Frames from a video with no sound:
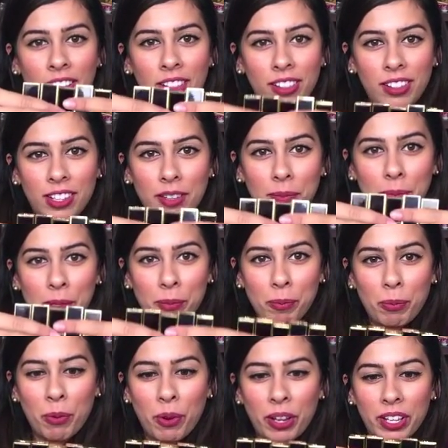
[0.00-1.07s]
Lip
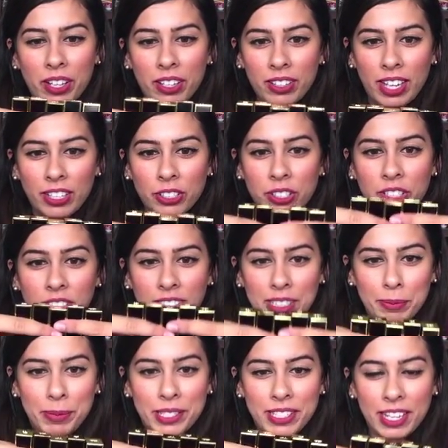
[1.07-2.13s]
and Boy Collection
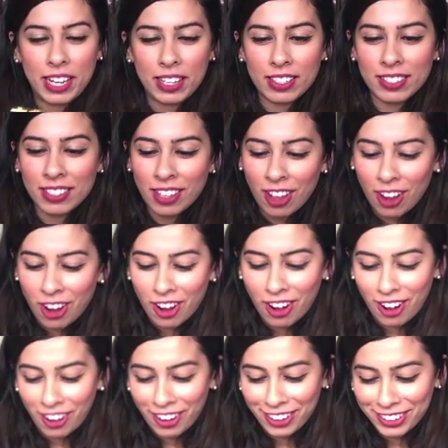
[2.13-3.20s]
lipsticks.
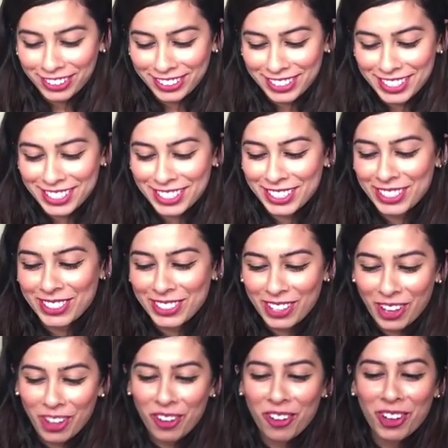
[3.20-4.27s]
Aren't these
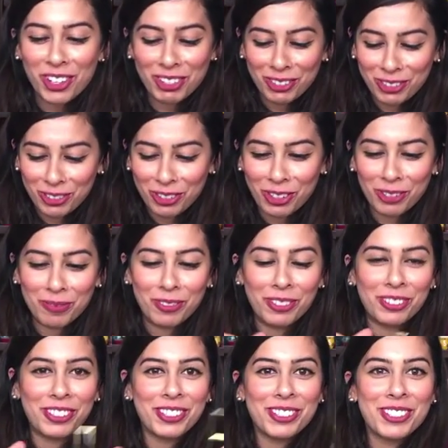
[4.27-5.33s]
so
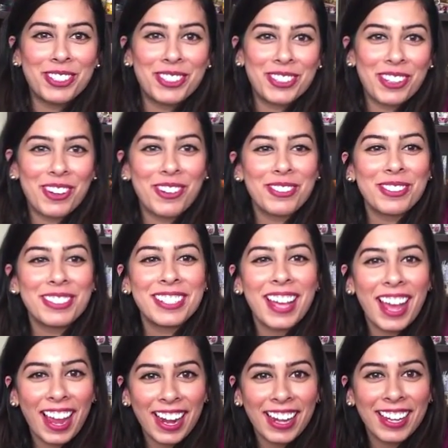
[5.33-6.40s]
adorable? They're so
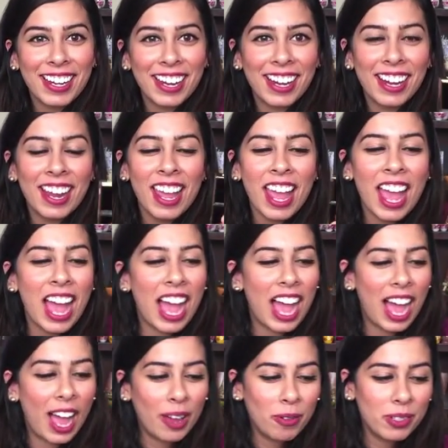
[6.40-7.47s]
tiny.
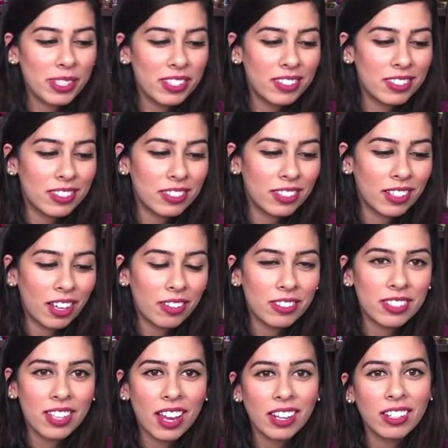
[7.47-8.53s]

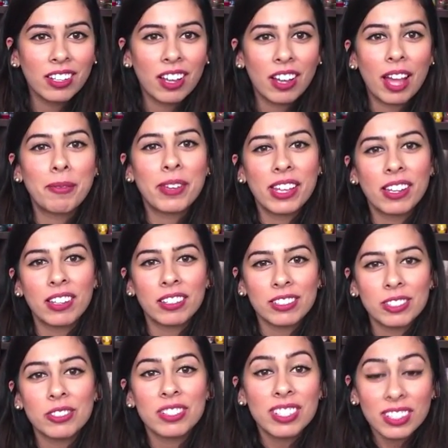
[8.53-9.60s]

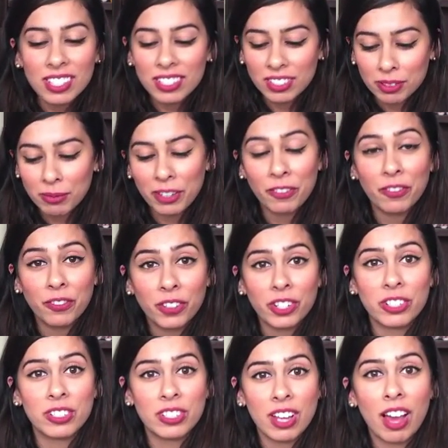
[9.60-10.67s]
So these are my
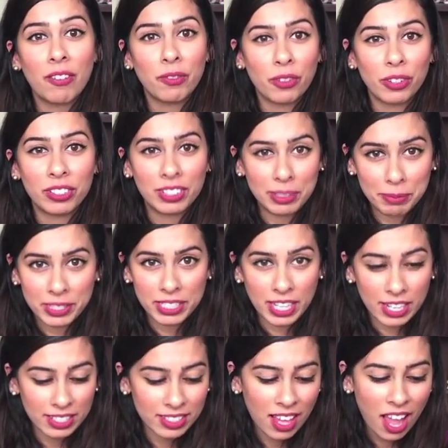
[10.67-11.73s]
first Tom Ford
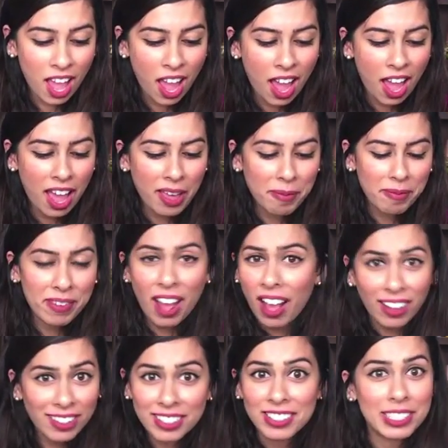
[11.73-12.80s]
lipsticks. I'm
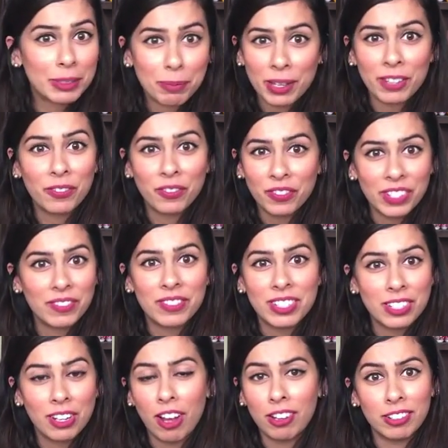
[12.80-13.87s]
not going to spend
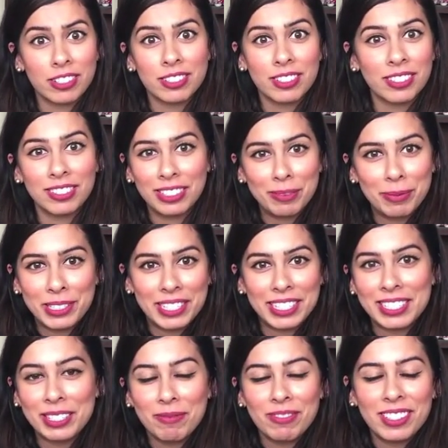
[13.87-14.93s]
$50 on
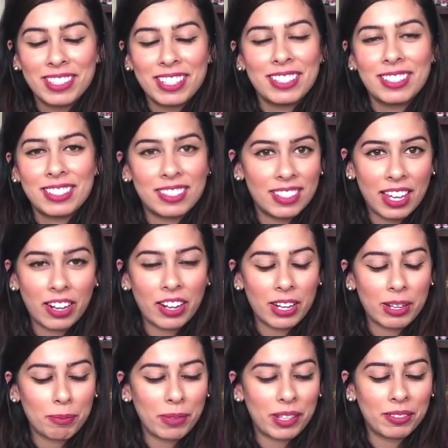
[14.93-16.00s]
lipsticks. I think that's
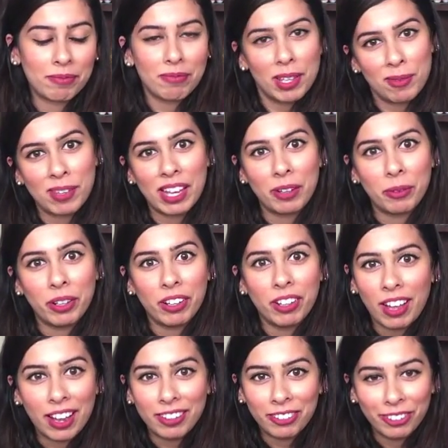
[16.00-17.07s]
scary, but maybe I
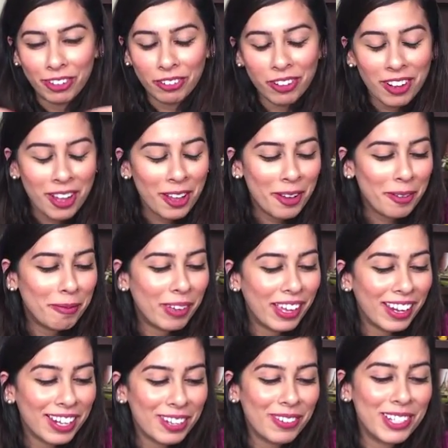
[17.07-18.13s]
will. I don't know. But
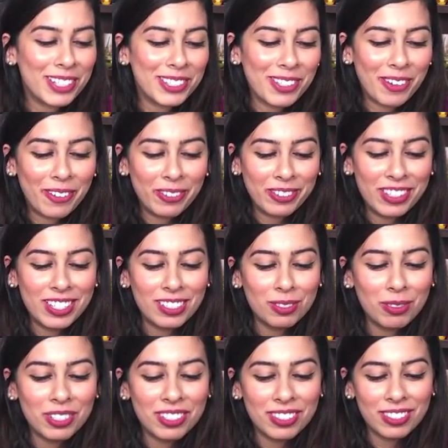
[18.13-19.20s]
anyway, so
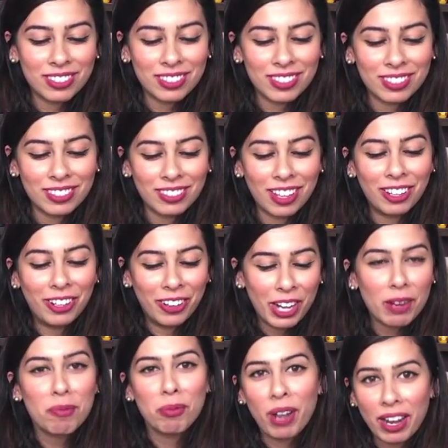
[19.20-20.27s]
this was a
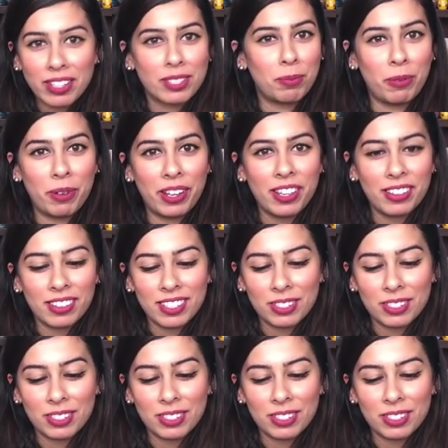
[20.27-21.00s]
great price point.